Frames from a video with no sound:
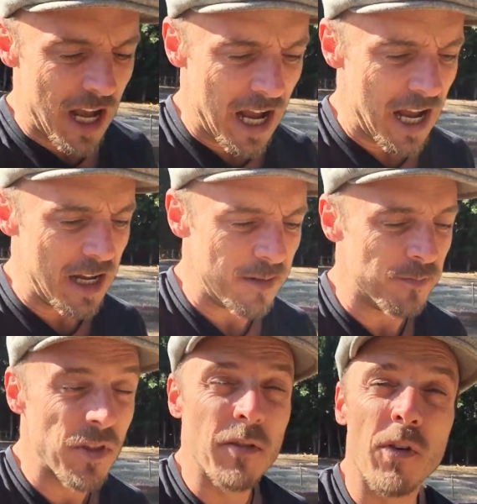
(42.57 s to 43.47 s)

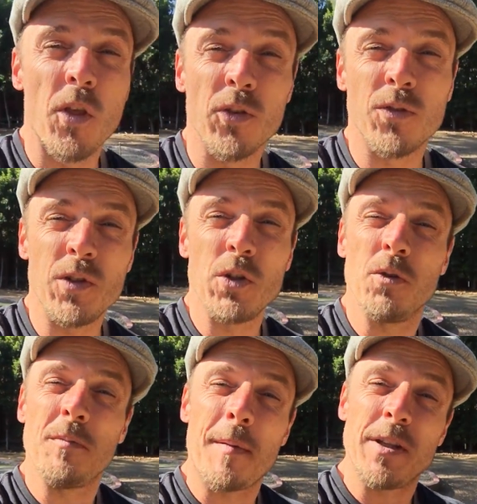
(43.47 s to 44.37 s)
For those of you
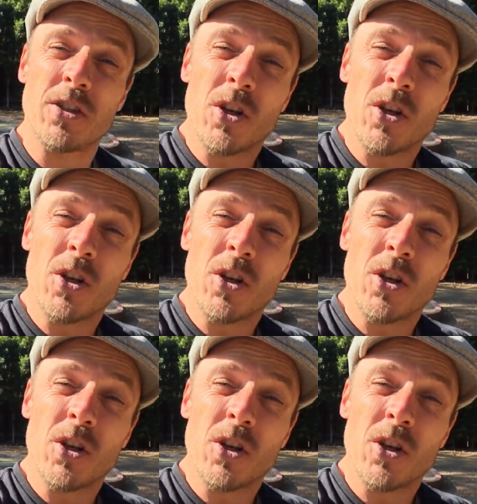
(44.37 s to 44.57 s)
who maybe